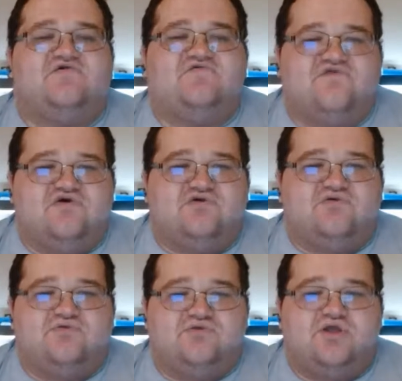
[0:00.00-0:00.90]

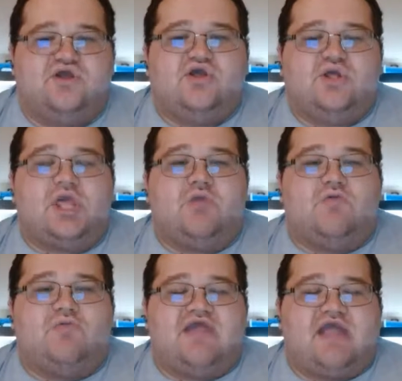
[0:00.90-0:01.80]
food. You
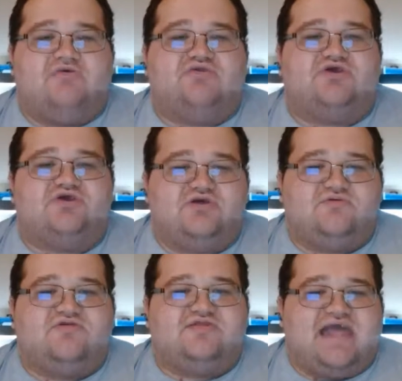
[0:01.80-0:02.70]
will be able to
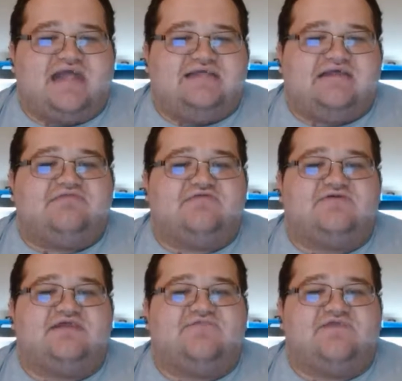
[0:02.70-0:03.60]
use that gift
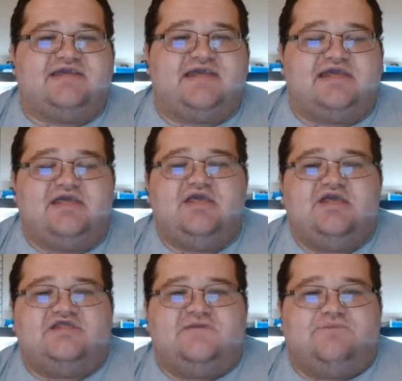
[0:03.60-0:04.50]
certificate
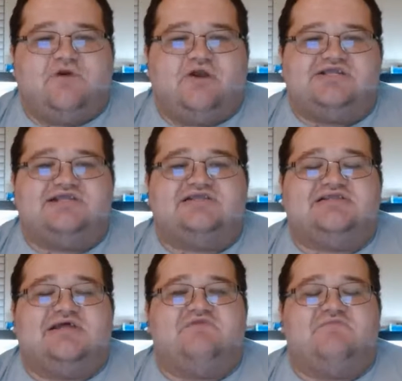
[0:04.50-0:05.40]
to purchase
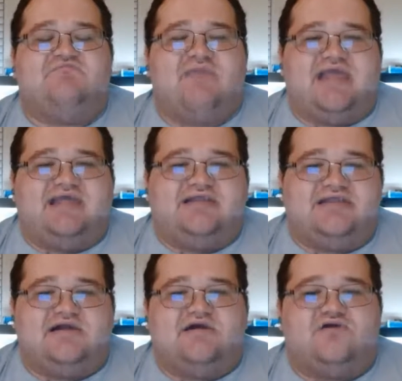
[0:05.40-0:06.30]
some
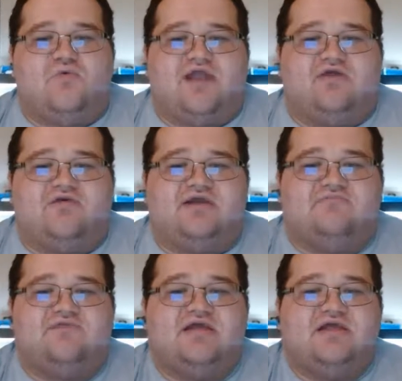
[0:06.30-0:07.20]
amazing
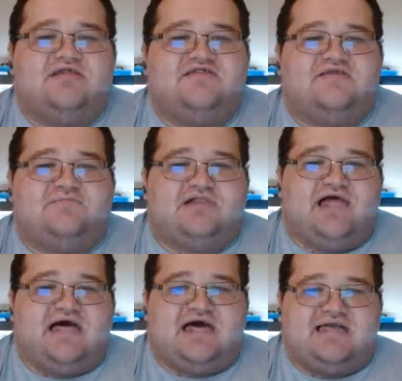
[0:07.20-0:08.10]
aquarium
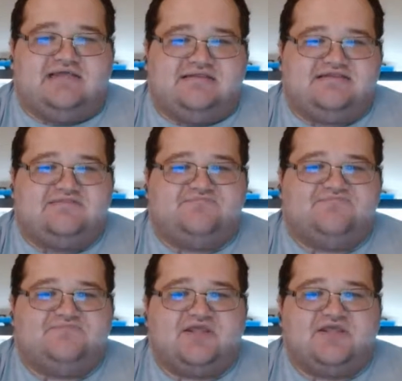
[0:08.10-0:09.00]
supplies.
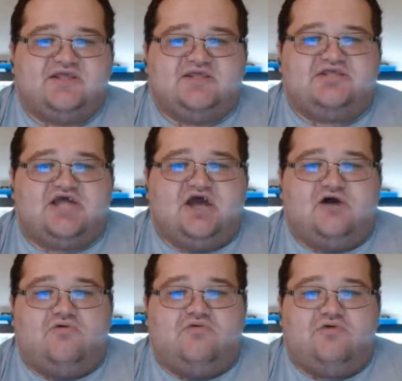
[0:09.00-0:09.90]

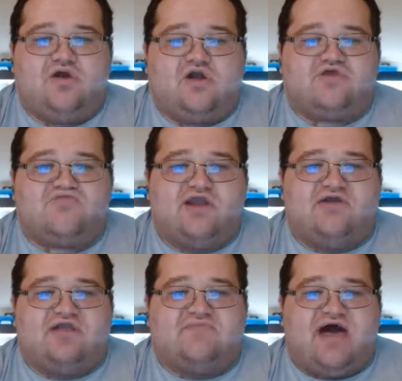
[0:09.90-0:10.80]
So,
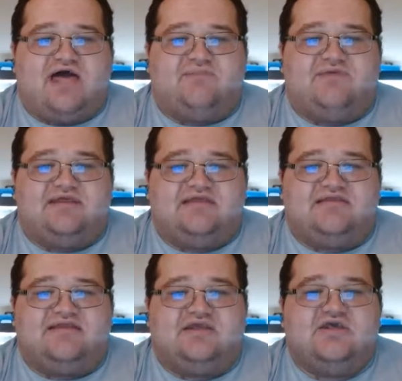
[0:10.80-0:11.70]
aquarium
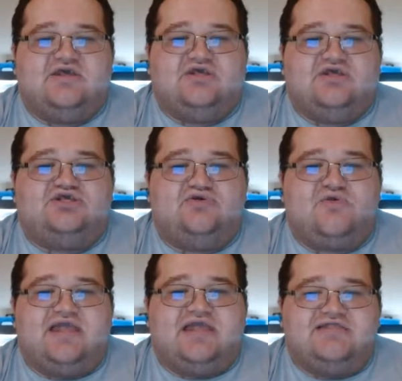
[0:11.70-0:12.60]
hobbyists, to
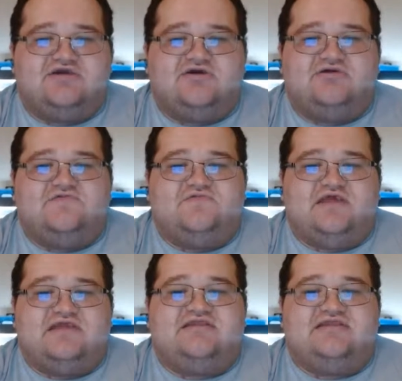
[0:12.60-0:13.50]
enter this